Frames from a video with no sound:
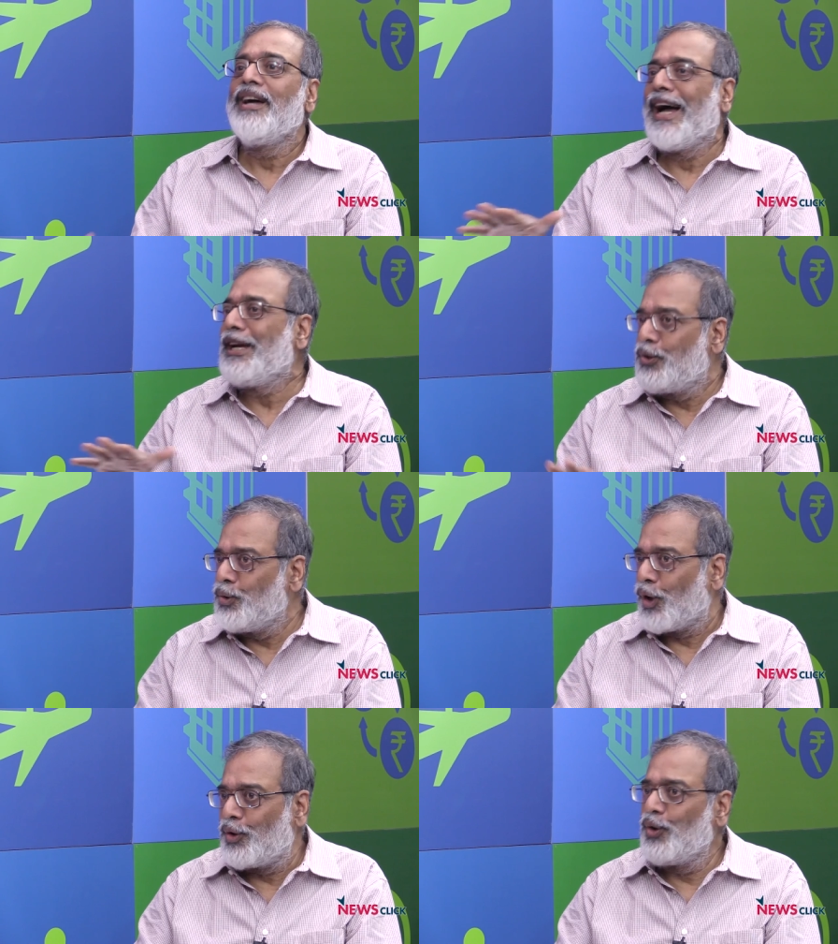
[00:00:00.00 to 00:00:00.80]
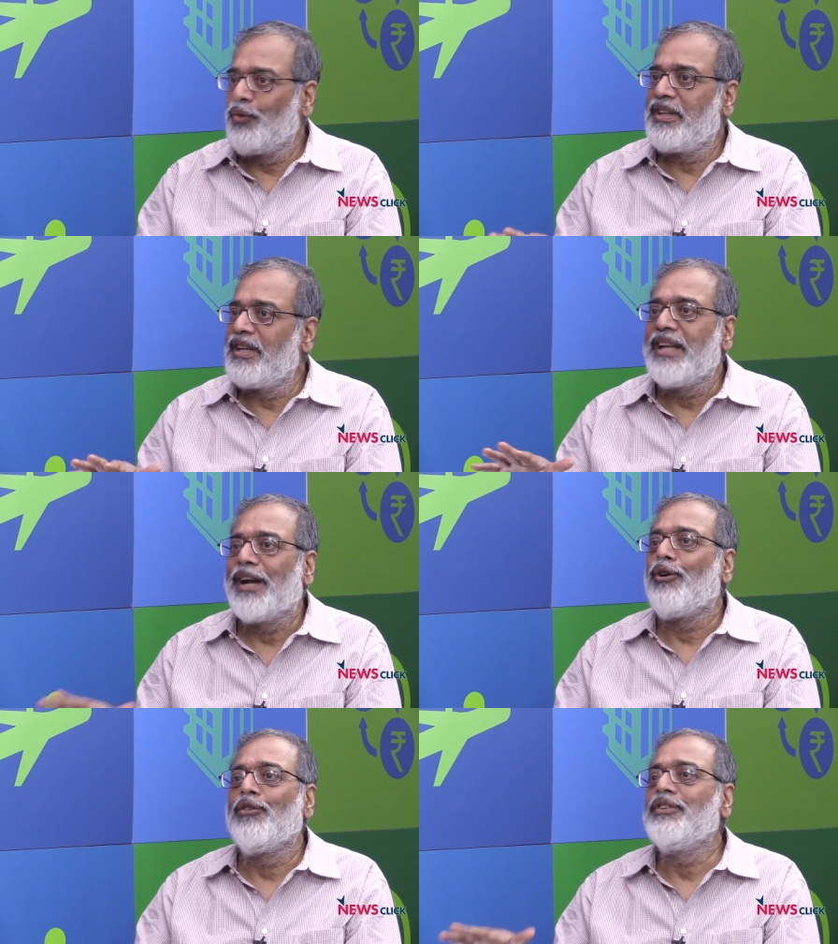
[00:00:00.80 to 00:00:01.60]
I do not know whether
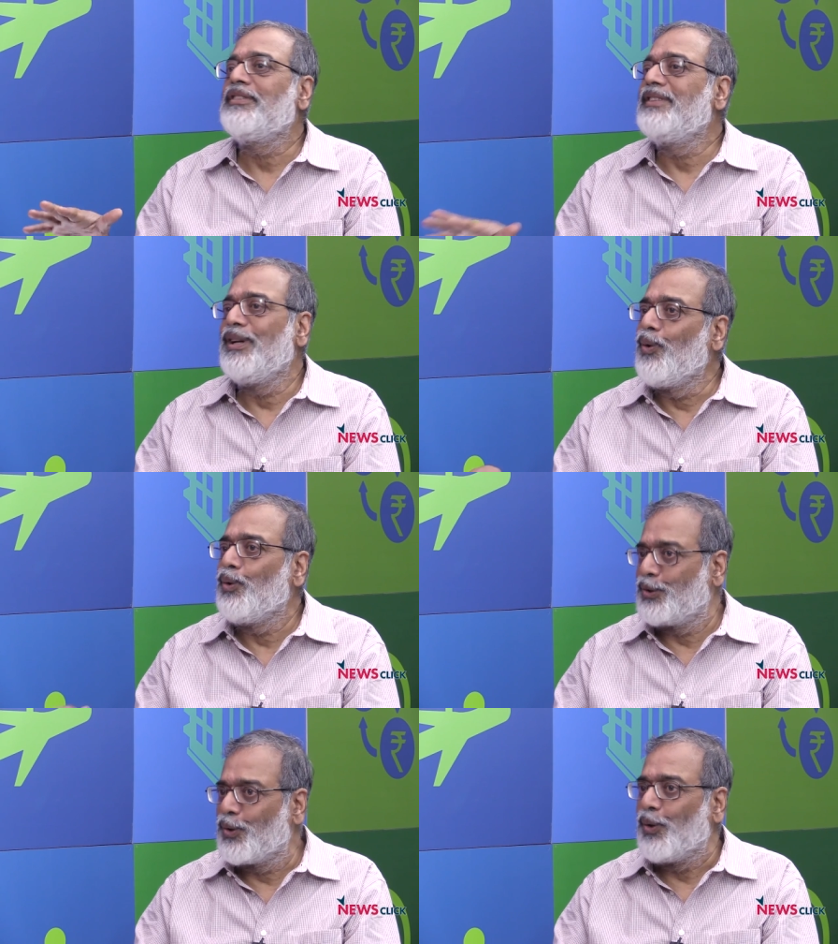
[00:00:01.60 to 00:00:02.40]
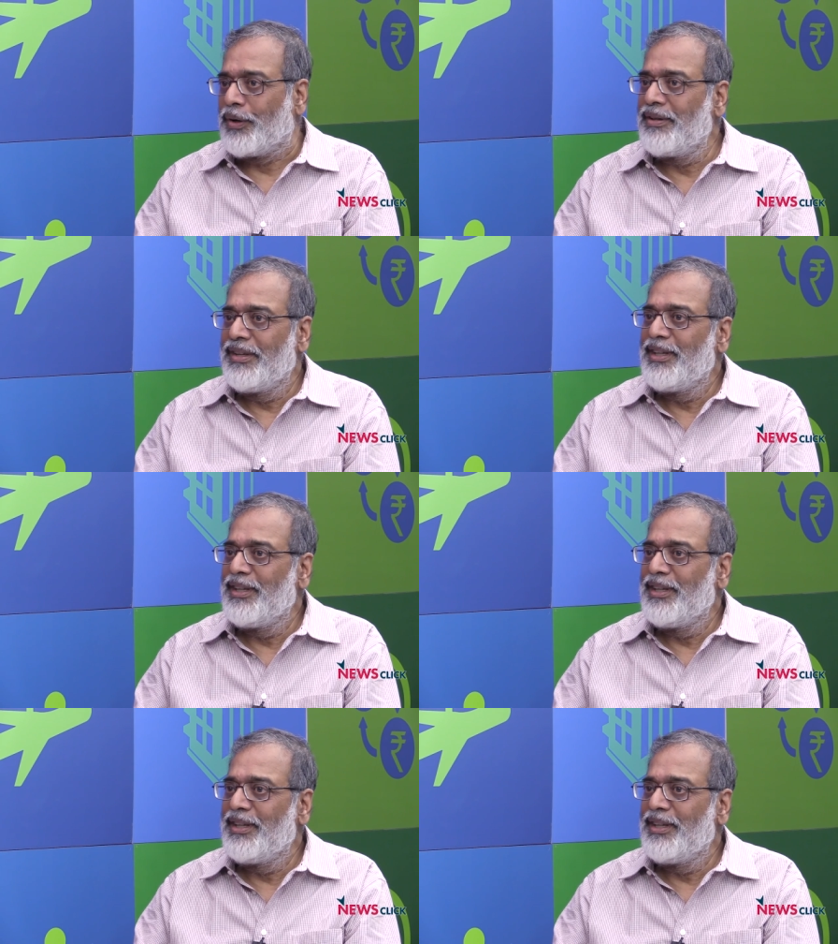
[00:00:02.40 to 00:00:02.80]
that offer still holds good